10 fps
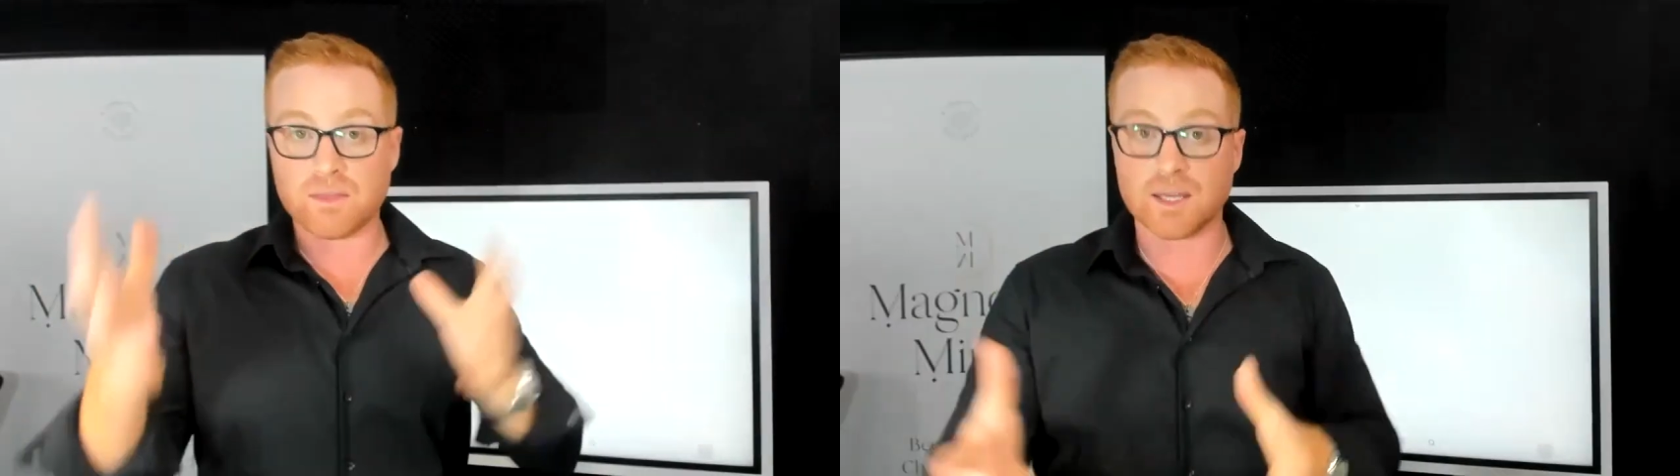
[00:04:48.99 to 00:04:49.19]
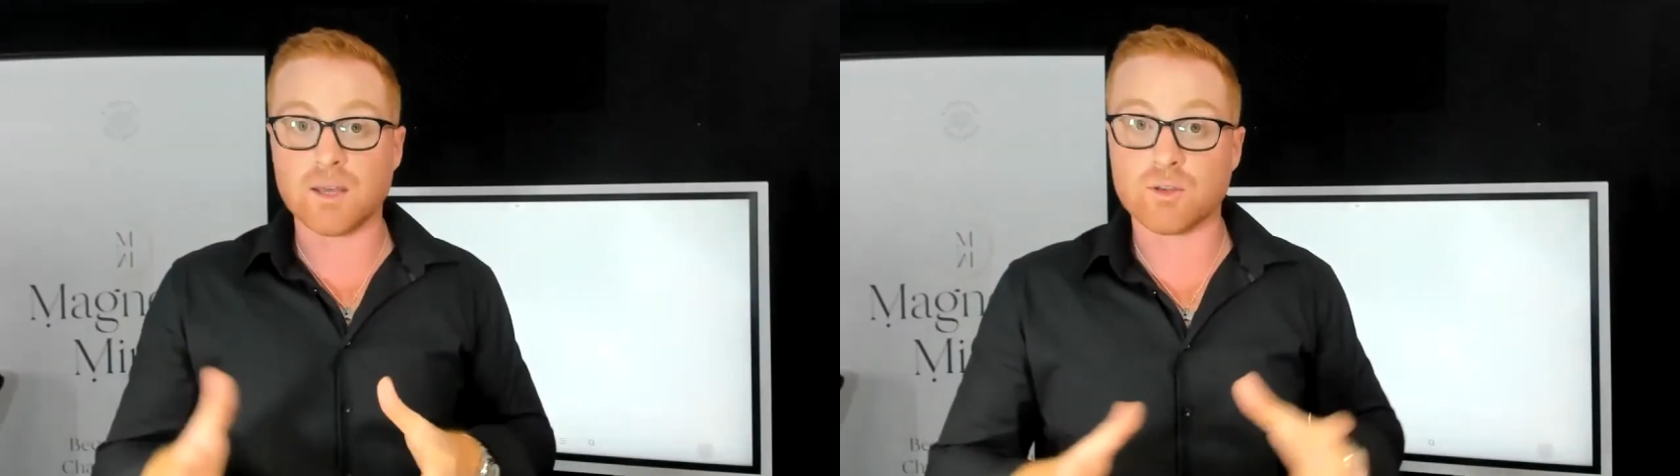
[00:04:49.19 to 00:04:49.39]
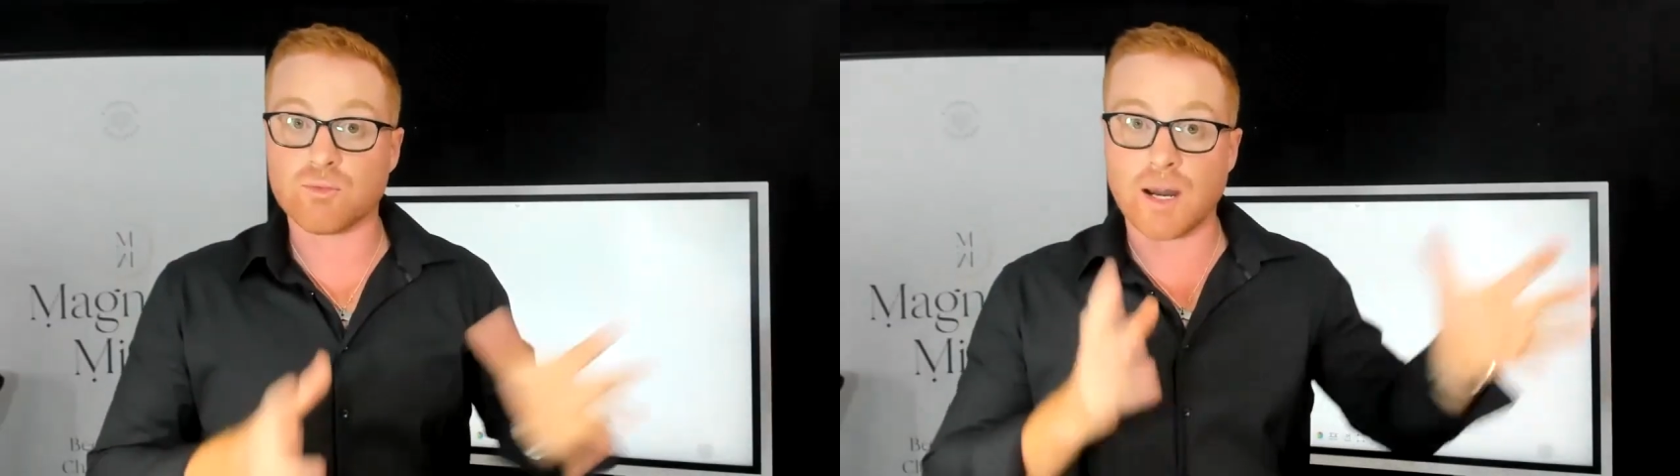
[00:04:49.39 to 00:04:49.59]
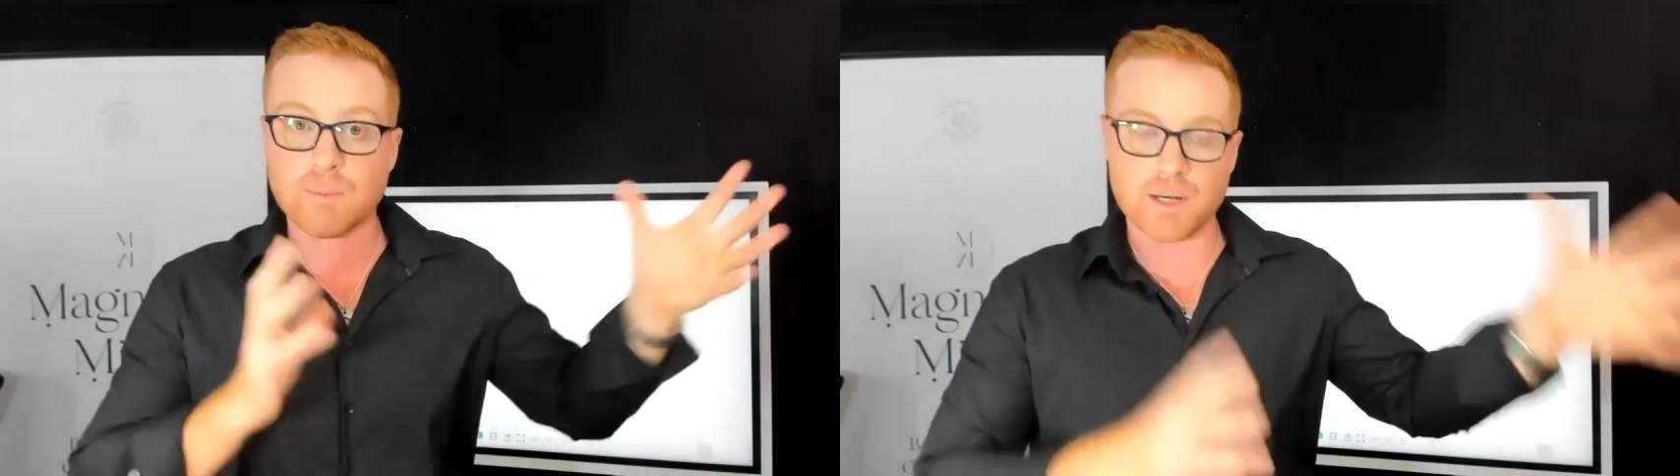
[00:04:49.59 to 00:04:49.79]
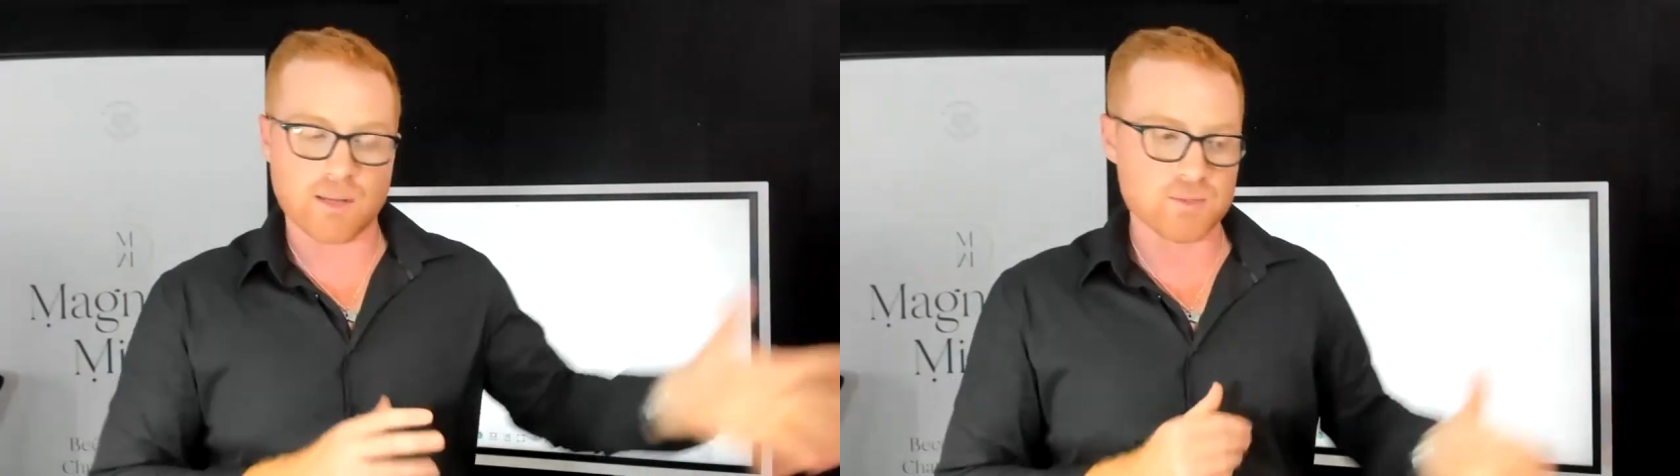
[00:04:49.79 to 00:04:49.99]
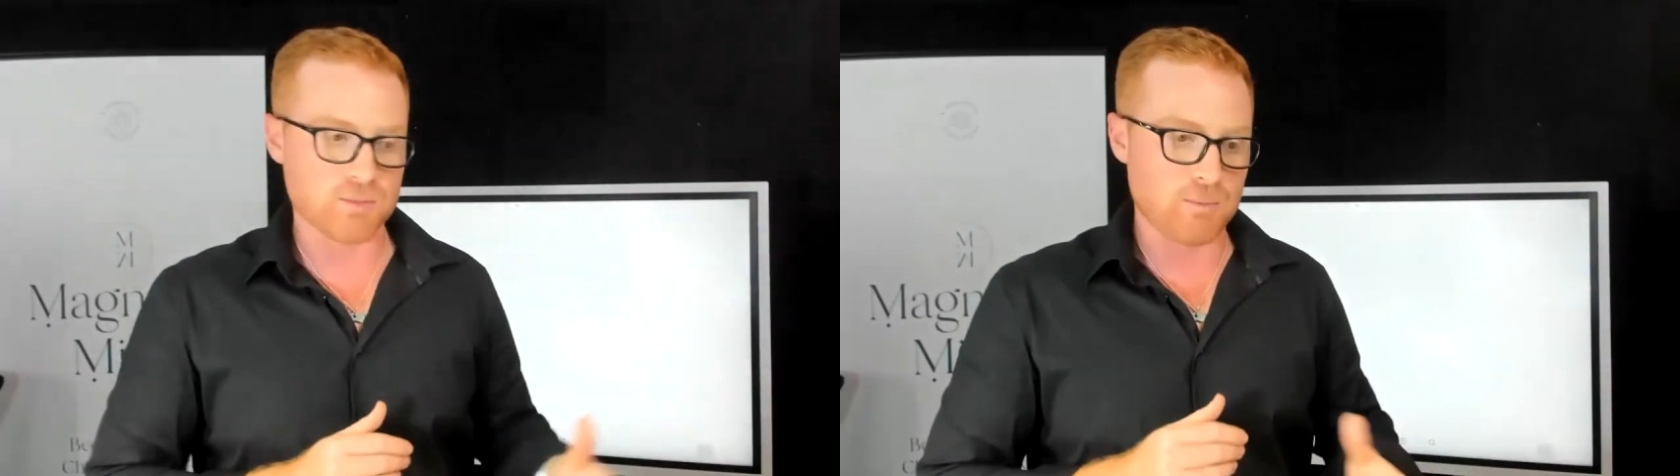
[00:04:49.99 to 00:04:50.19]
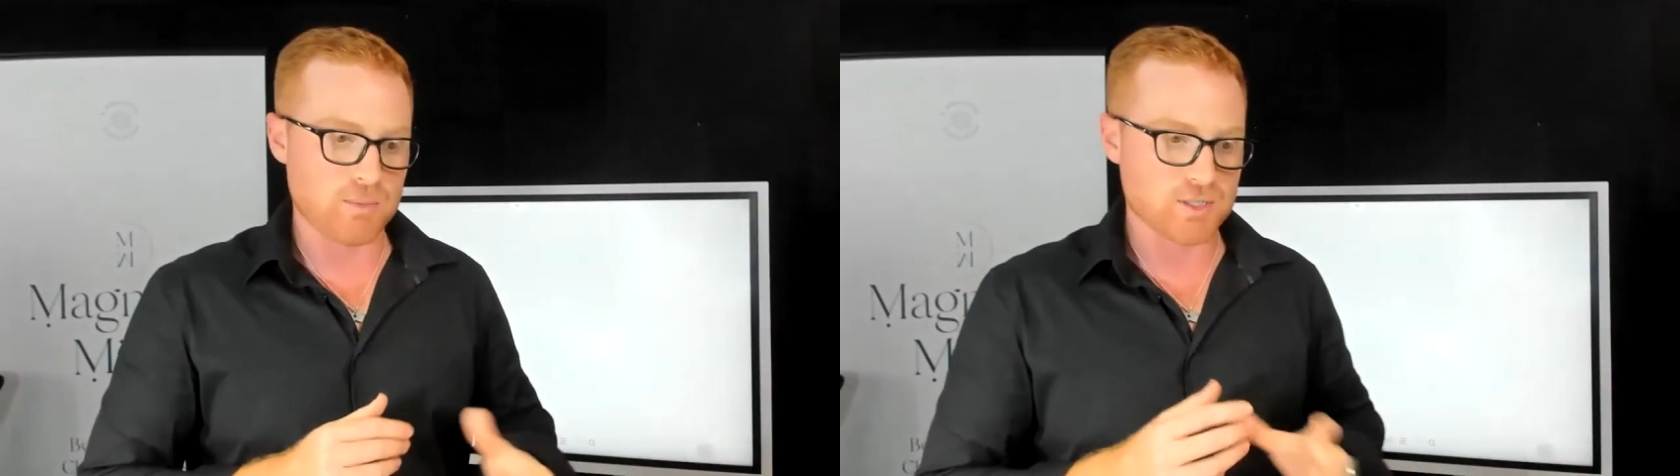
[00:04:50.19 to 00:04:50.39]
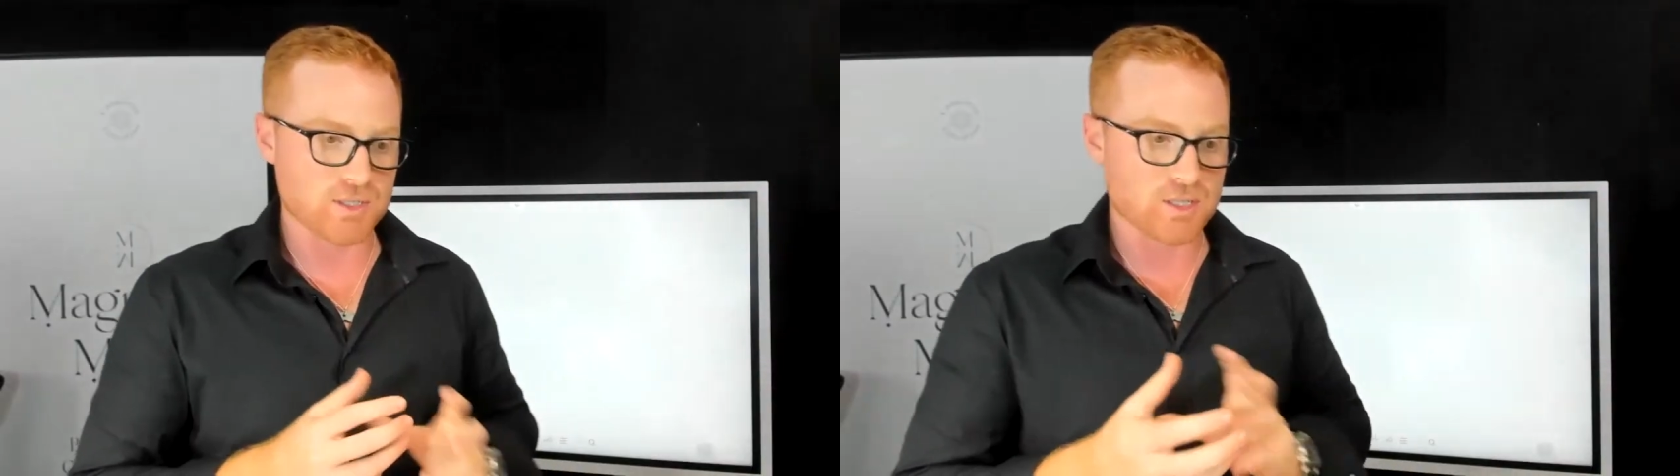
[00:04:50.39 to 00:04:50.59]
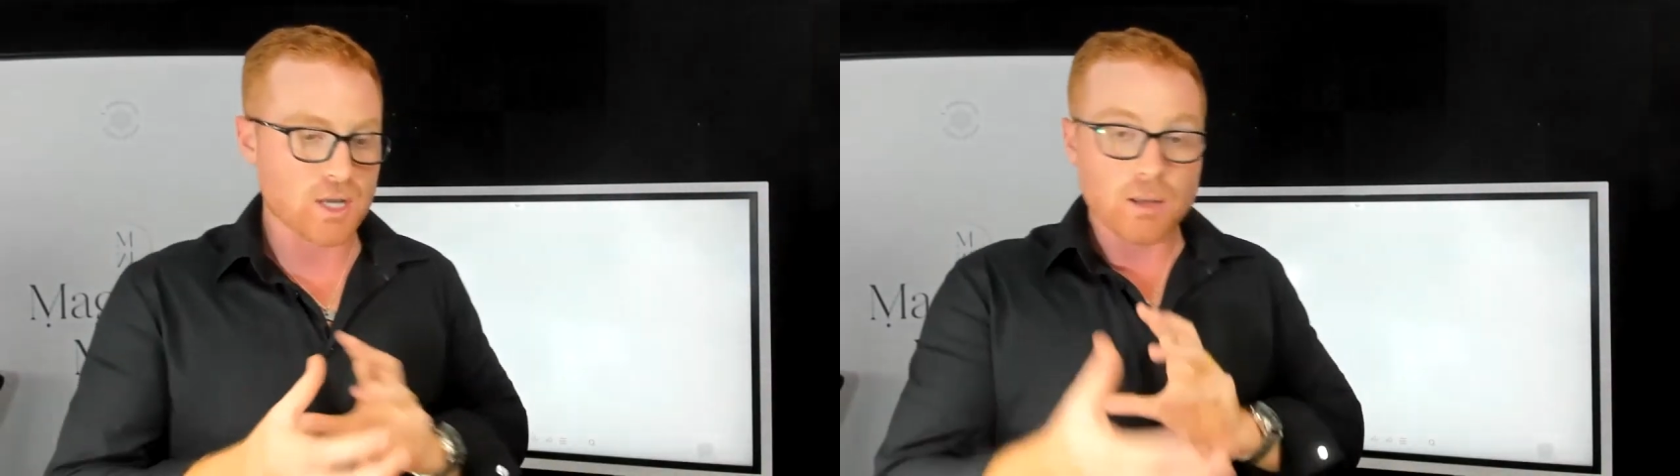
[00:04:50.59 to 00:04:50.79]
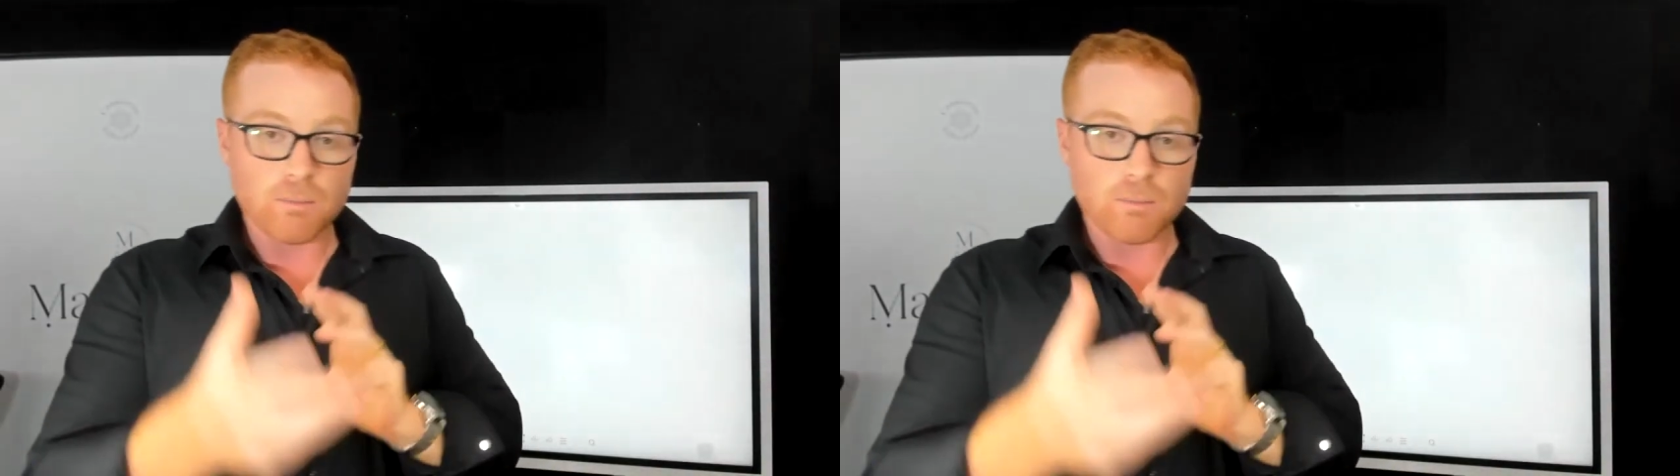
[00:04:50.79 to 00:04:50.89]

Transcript: thinking the right when it comes to my business.